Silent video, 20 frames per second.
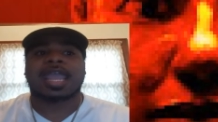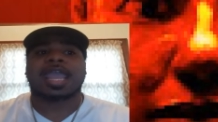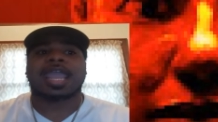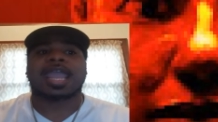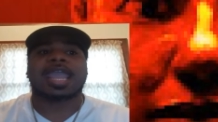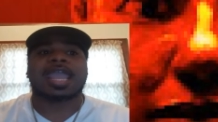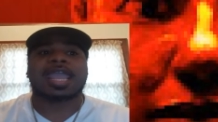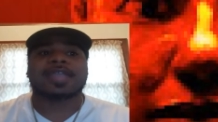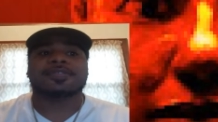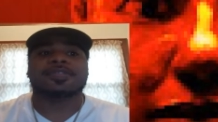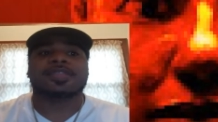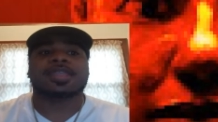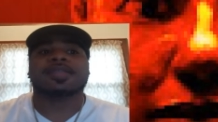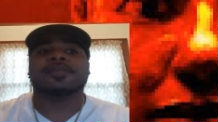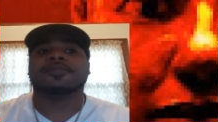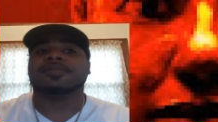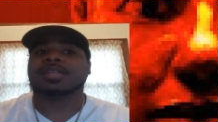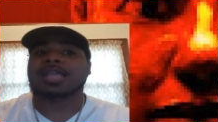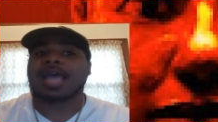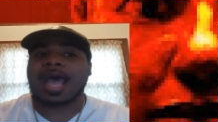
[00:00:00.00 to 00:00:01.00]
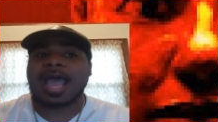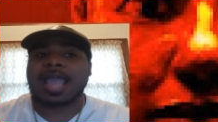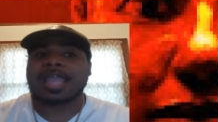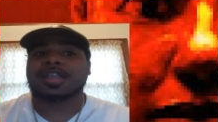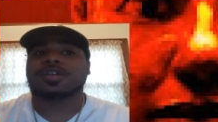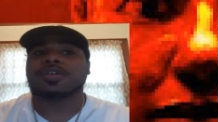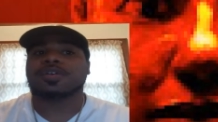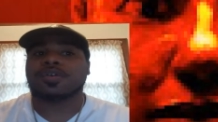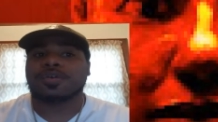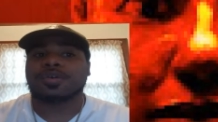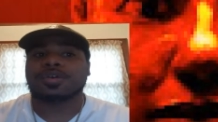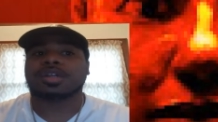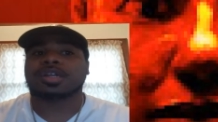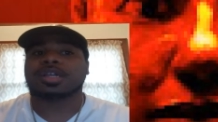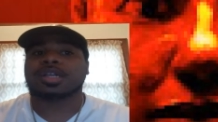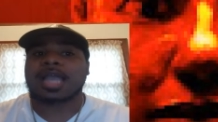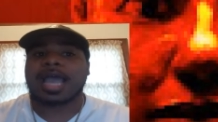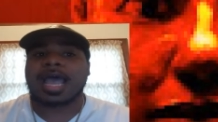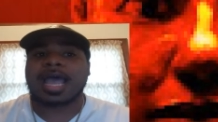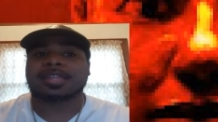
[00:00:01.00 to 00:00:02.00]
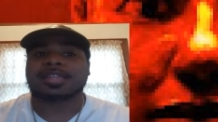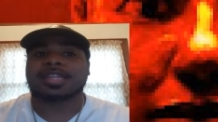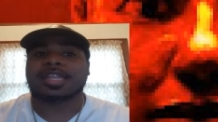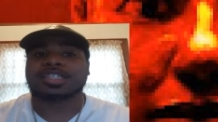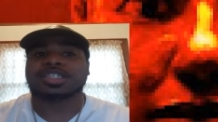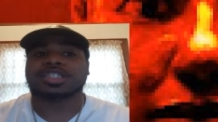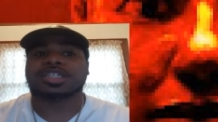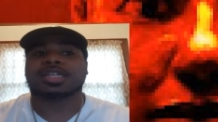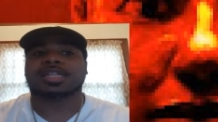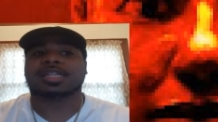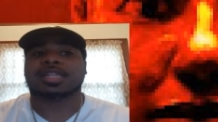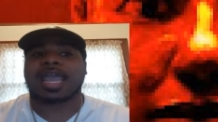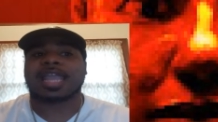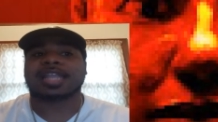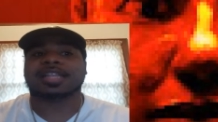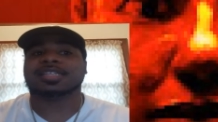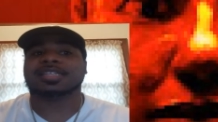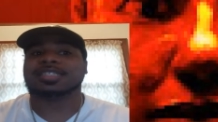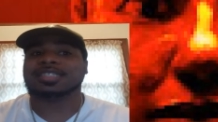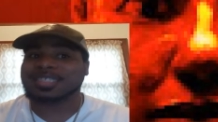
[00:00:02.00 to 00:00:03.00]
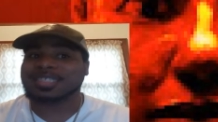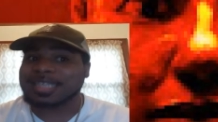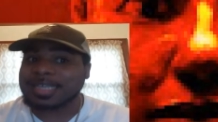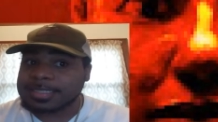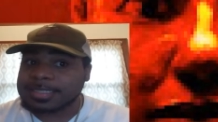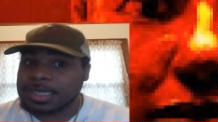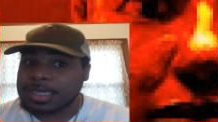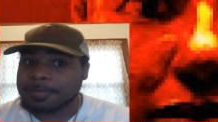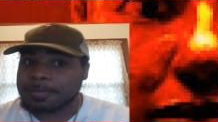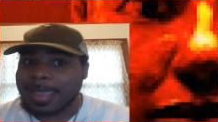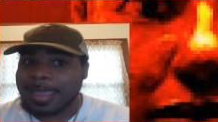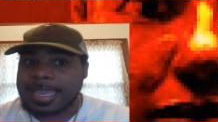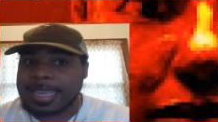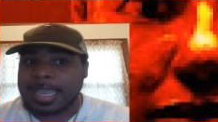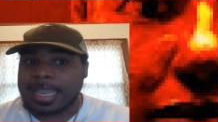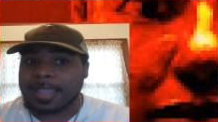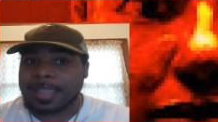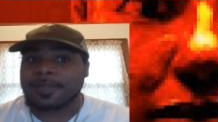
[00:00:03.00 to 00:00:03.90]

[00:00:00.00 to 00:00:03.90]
in higher order cognition, like decision making.